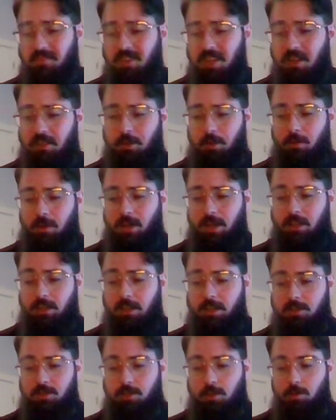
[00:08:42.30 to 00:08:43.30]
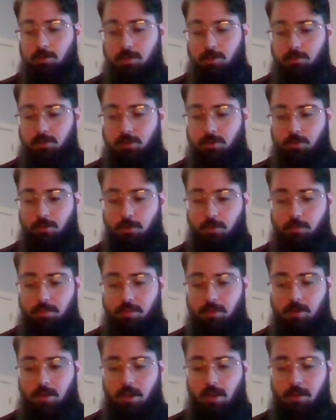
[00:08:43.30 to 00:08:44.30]
If you're running like a JoJo's
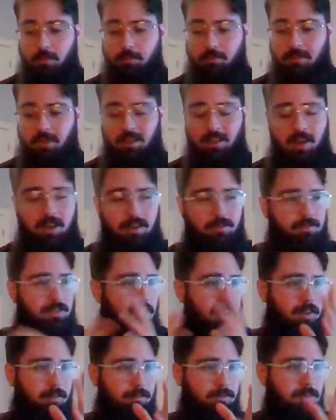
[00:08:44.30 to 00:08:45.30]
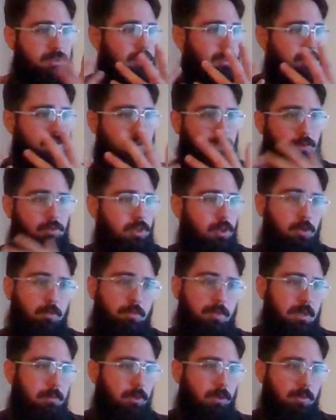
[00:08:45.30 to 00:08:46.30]
group, a lot of times in
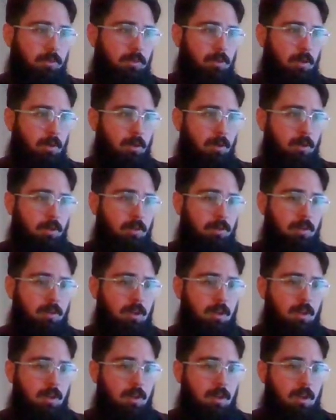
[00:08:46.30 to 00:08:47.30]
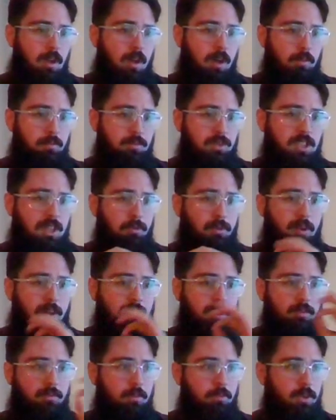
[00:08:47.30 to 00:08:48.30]
JoJo, people are
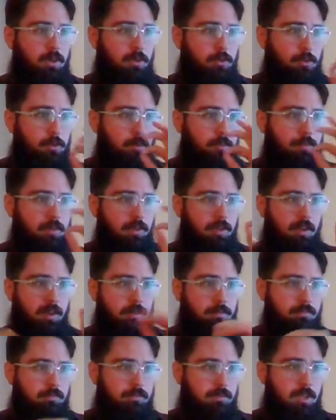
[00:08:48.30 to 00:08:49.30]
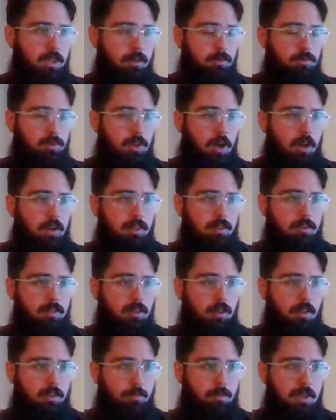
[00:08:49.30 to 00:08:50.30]
separated from the group. They're, talking
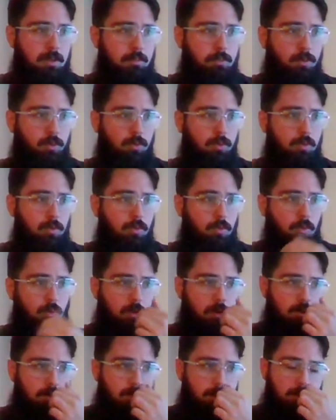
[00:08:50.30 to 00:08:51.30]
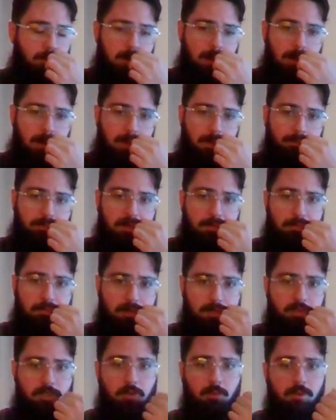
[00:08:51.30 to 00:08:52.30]
to other people, or in
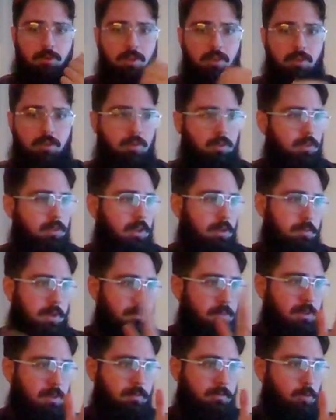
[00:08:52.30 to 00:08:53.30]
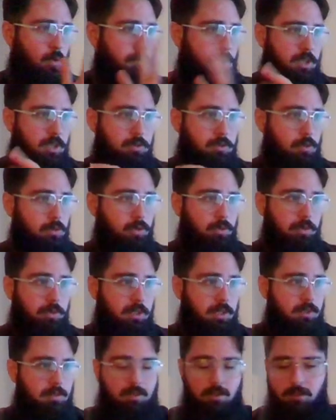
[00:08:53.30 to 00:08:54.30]
Persona, they might be forming social
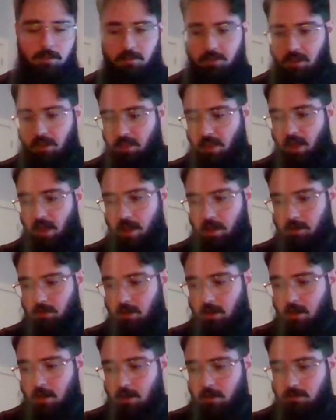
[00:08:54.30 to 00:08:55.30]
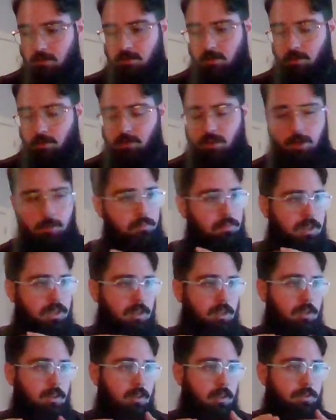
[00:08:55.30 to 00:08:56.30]
links, things like that. So that would
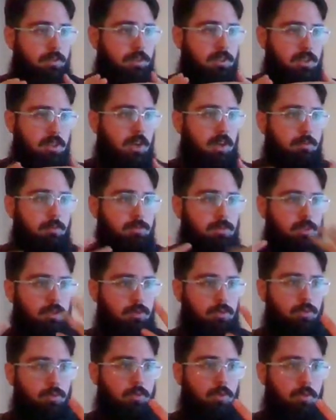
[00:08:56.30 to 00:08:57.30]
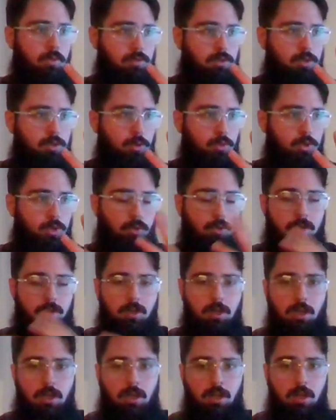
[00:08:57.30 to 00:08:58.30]
be at the time to do social
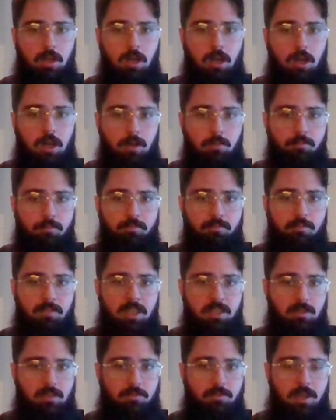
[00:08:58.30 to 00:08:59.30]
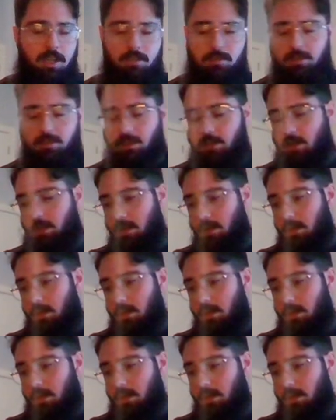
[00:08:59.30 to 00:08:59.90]
as a phase.